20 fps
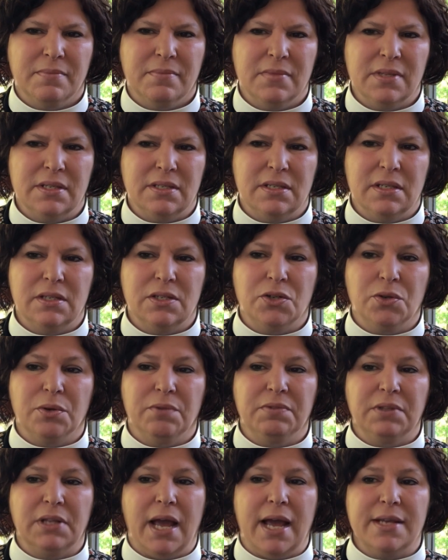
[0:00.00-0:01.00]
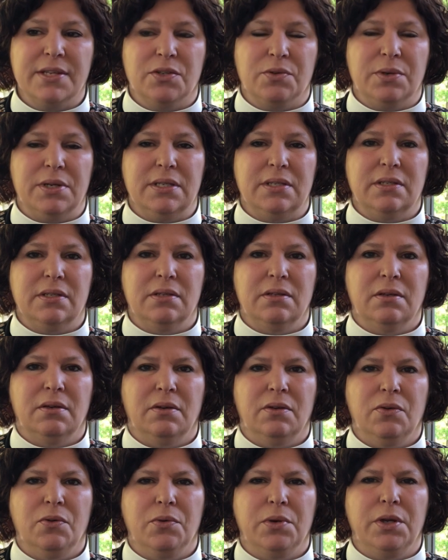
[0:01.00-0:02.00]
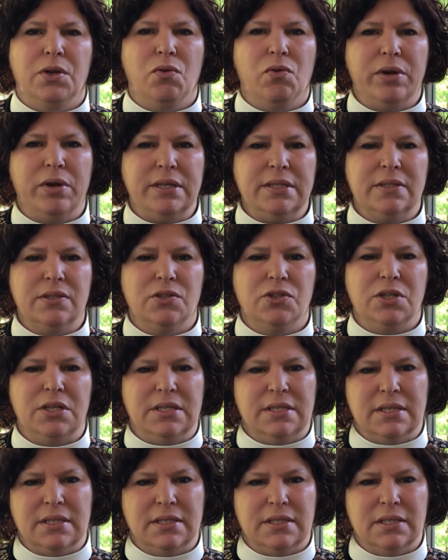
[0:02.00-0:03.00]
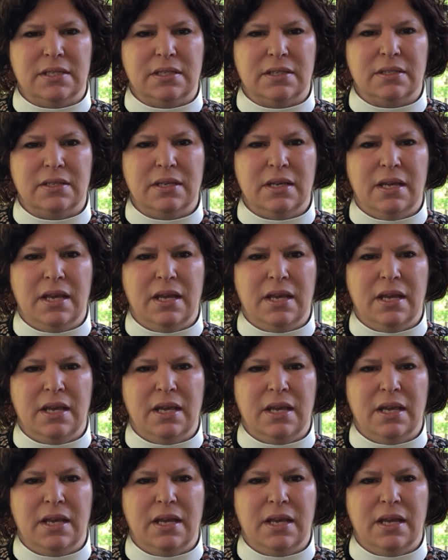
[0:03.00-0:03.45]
the sister of Lazarus, who anoints Jesus'